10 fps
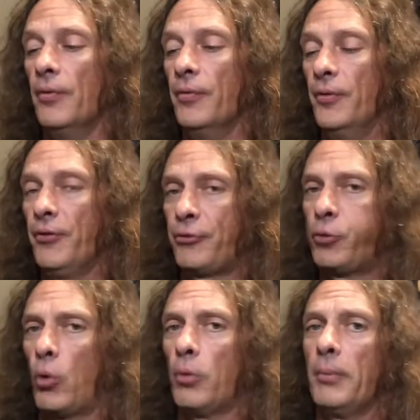This
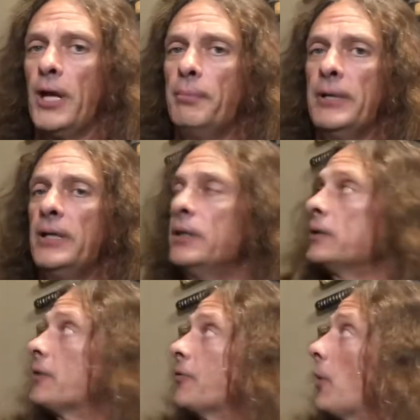sword made me,
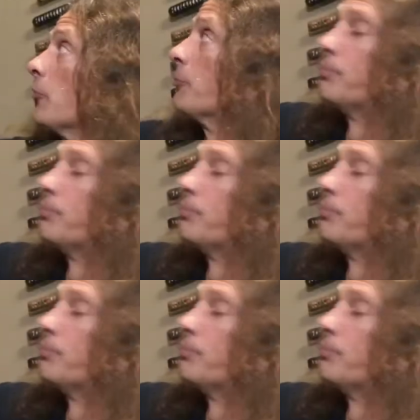because I was